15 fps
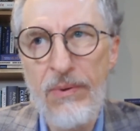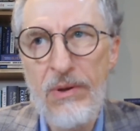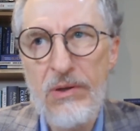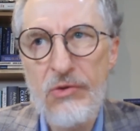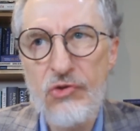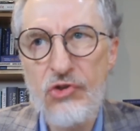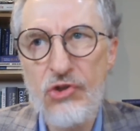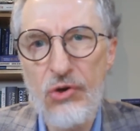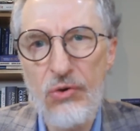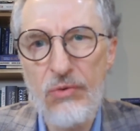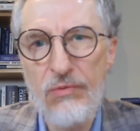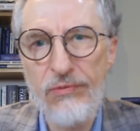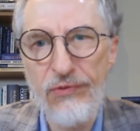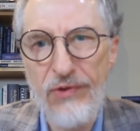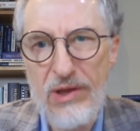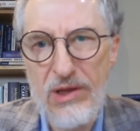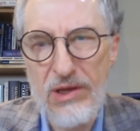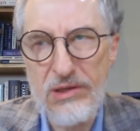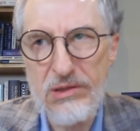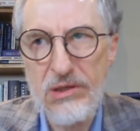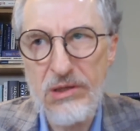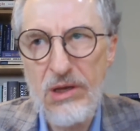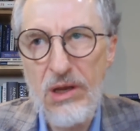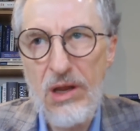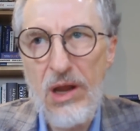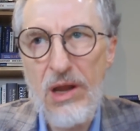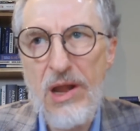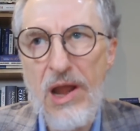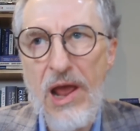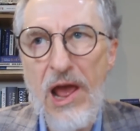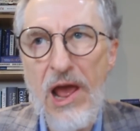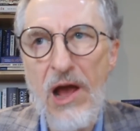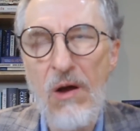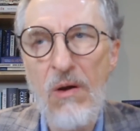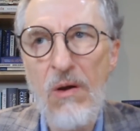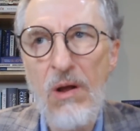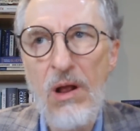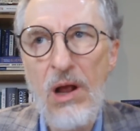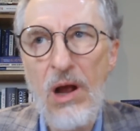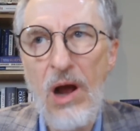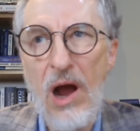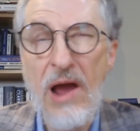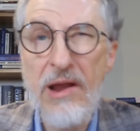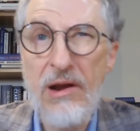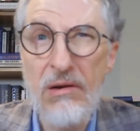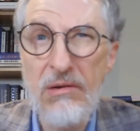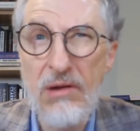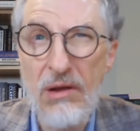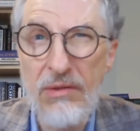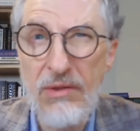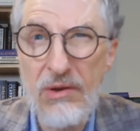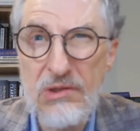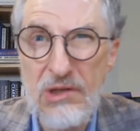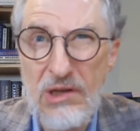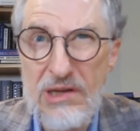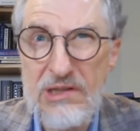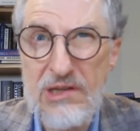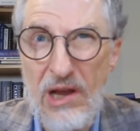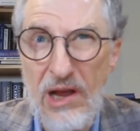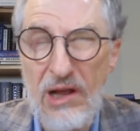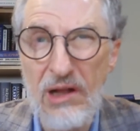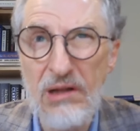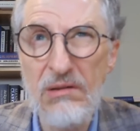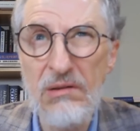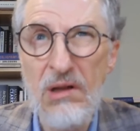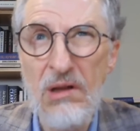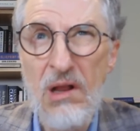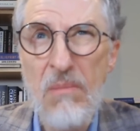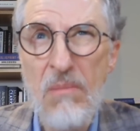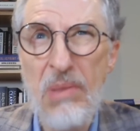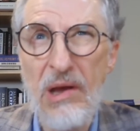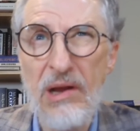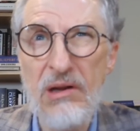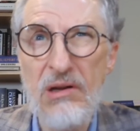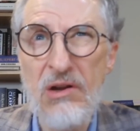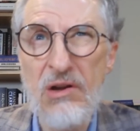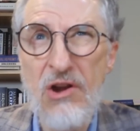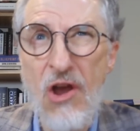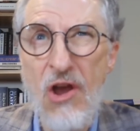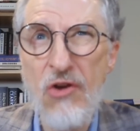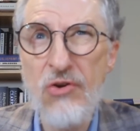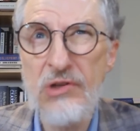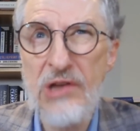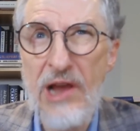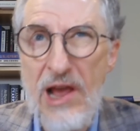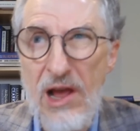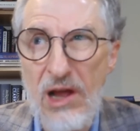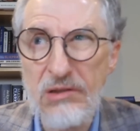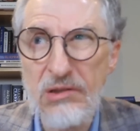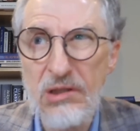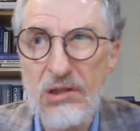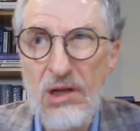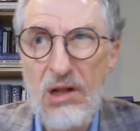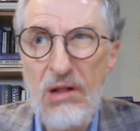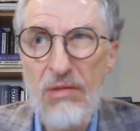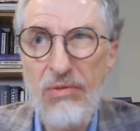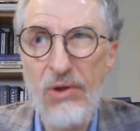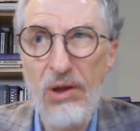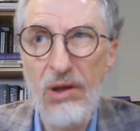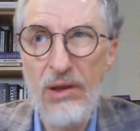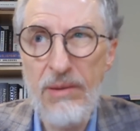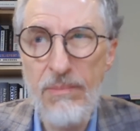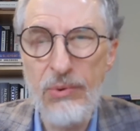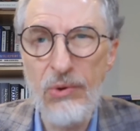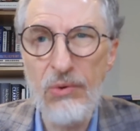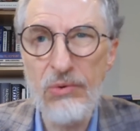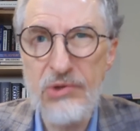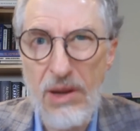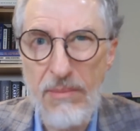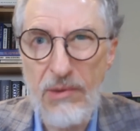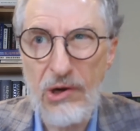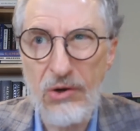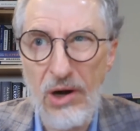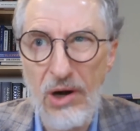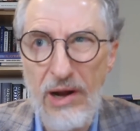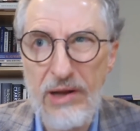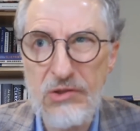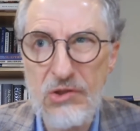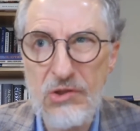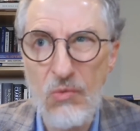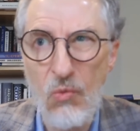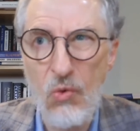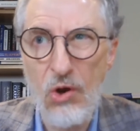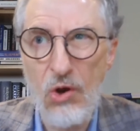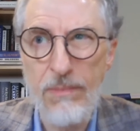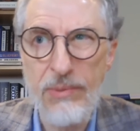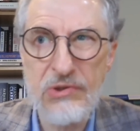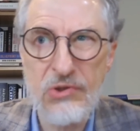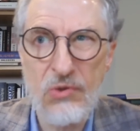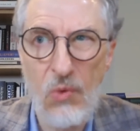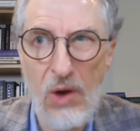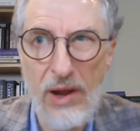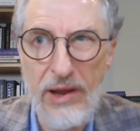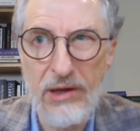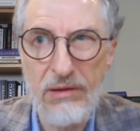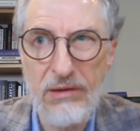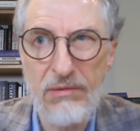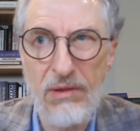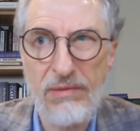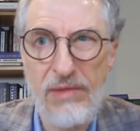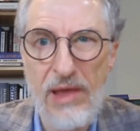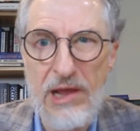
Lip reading: student fees. Now, I don't know the detail, but no doubt the Liberal Democrats were persuaded that